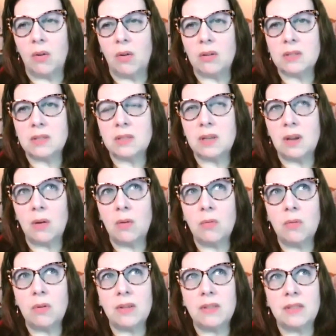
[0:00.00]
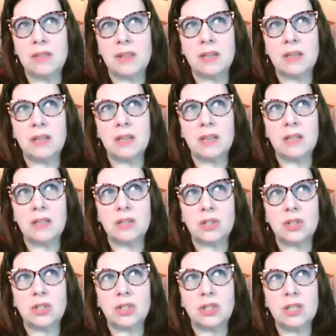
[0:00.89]
also that
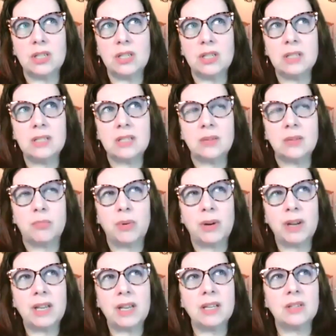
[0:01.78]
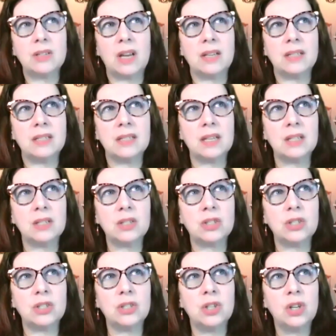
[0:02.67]
she's bringing
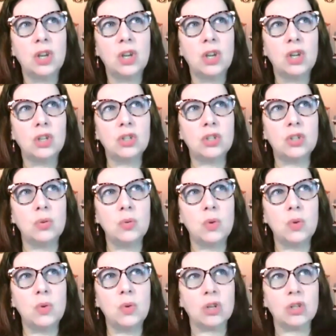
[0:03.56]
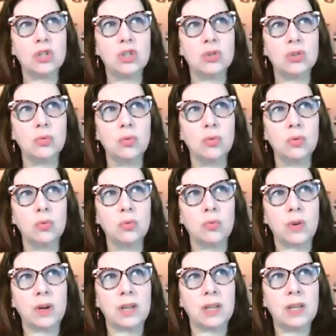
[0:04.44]
attention to her
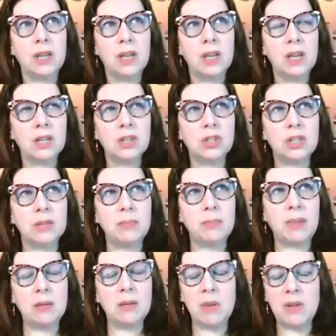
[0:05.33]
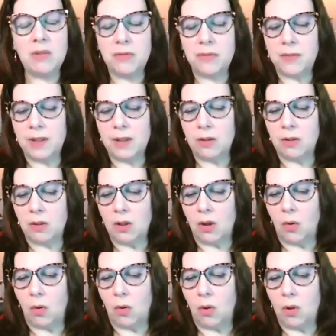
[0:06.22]
jewelry. She made me feel
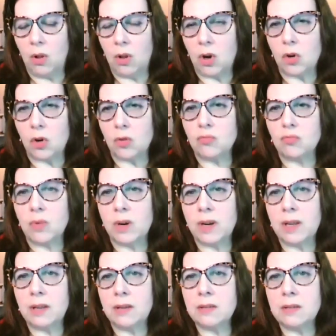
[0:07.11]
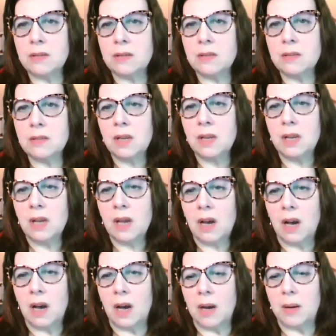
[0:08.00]
all her rings.
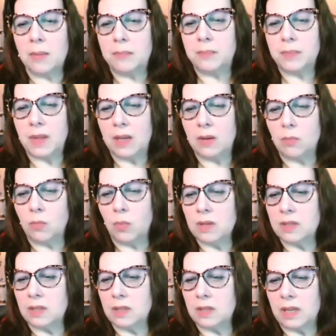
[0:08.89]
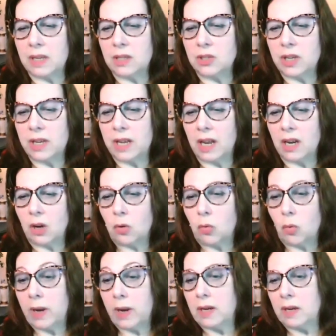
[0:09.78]
It wasn't like she had a
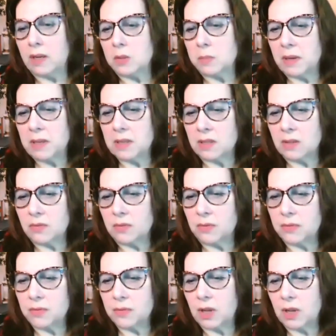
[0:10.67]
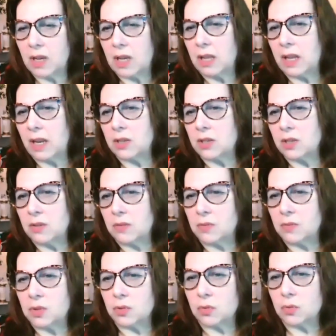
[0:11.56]
great expensive collection
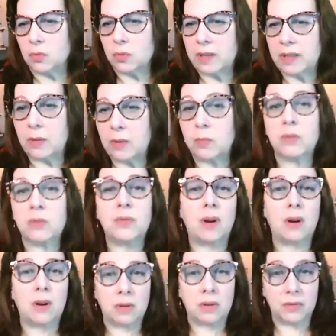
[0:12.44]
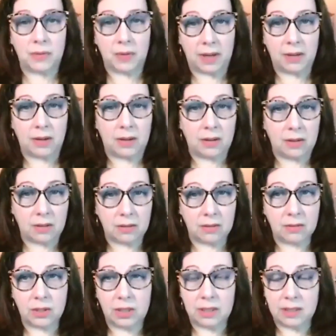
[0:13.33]
of jewelry. That would have horrified her.
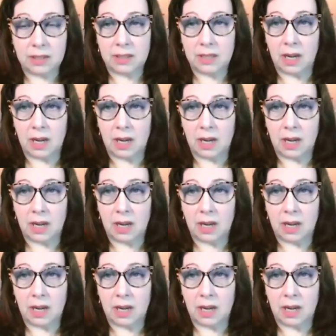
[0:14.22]
She